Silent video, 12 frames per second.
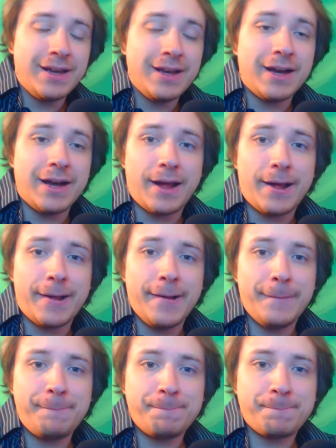
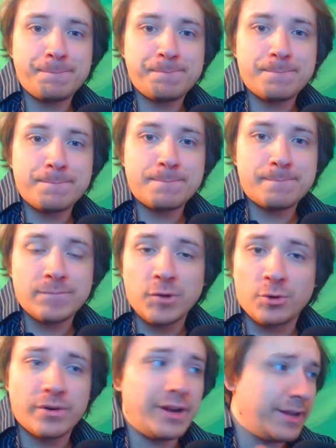
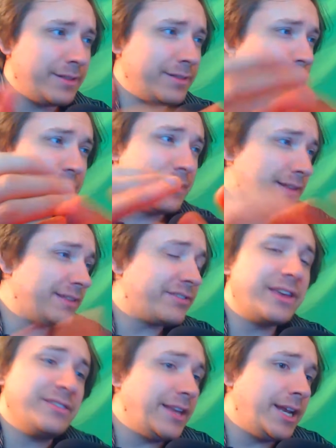Or let's say
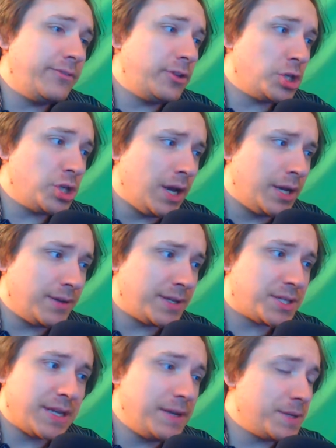he's not even a judge. Let's
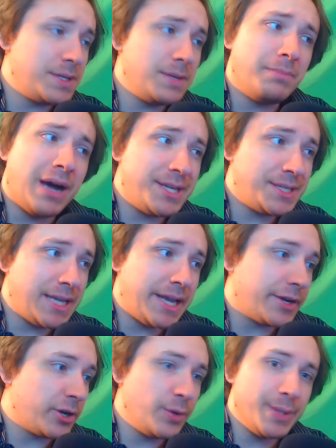say he's just a
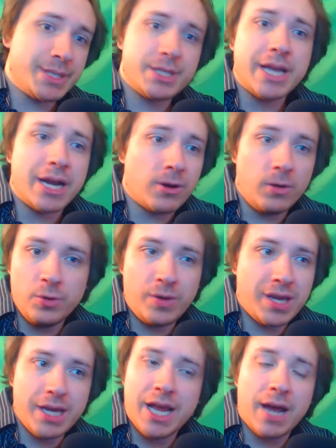bystander who is sterile, who
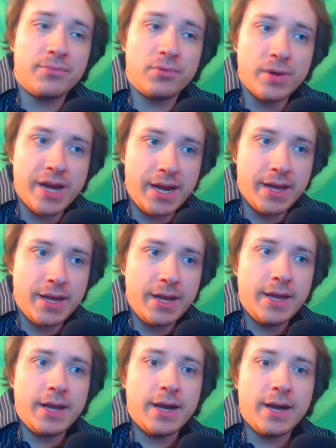cannot breed.
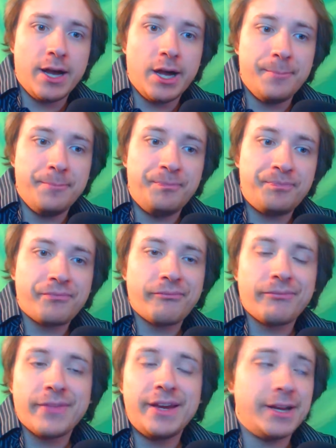
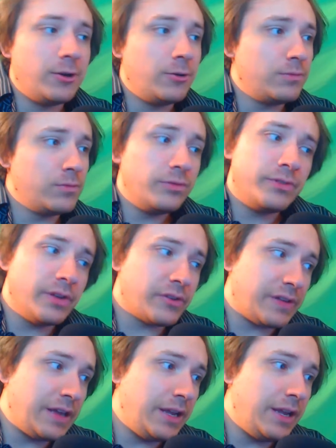Does
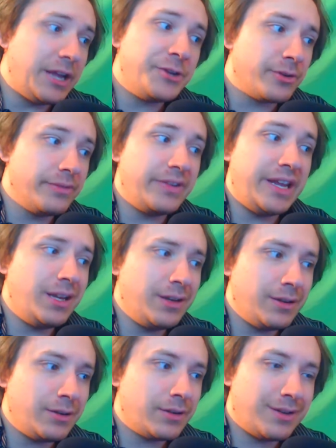he
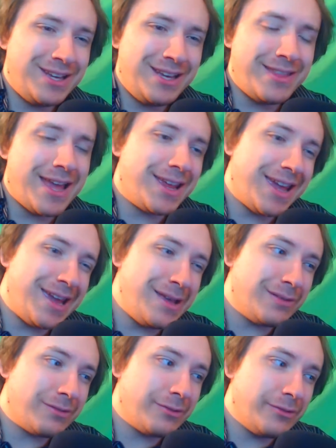intervene in that
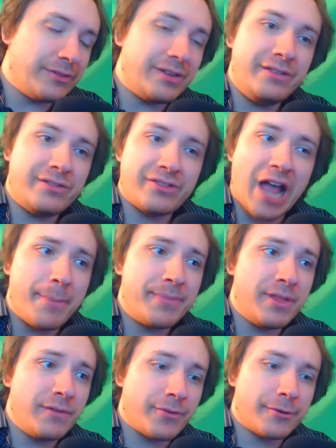case? Does he stop
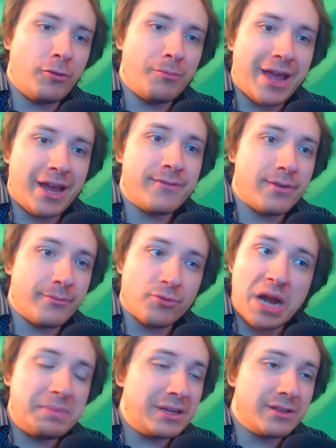the fertile man from
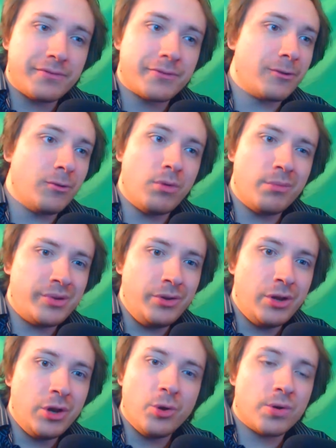raping the fertile woman?
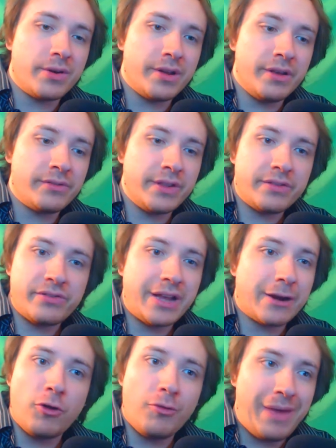Or does the
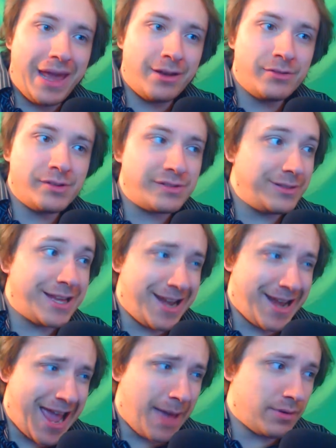sterile man just let it
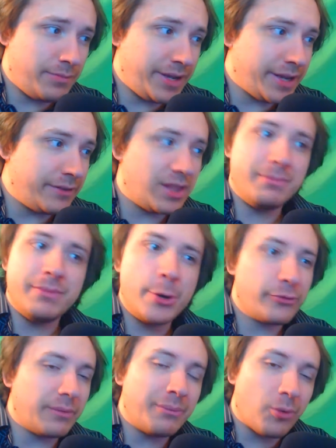happen? Because the
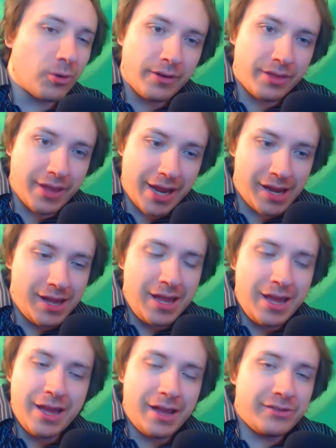most important thing
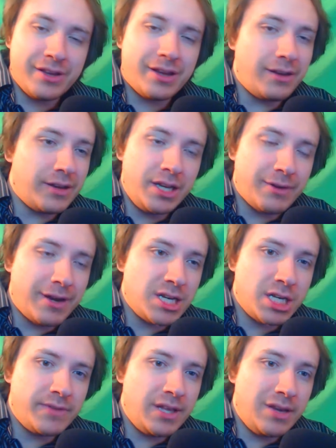is the
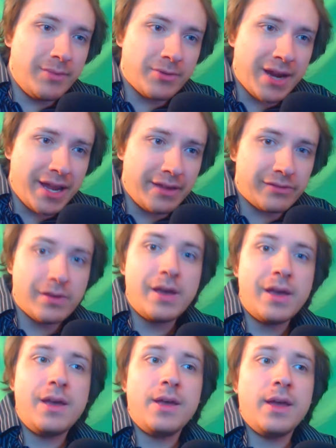continuation of the human race.
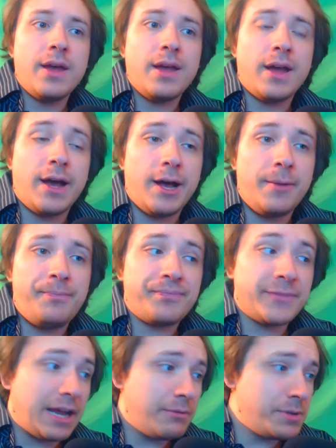
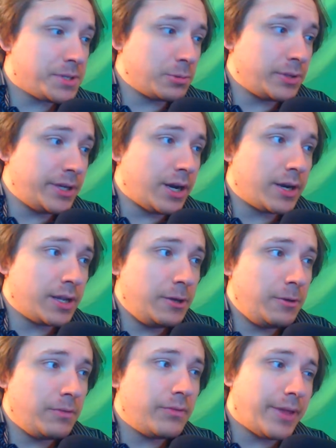And I would certainly
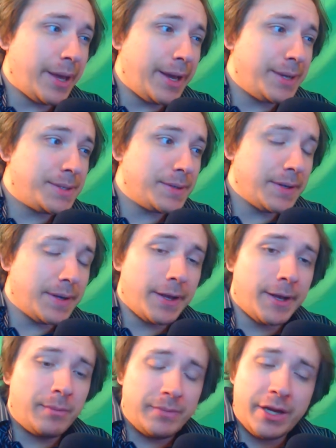argue that
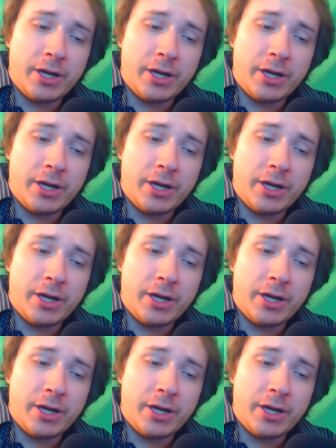not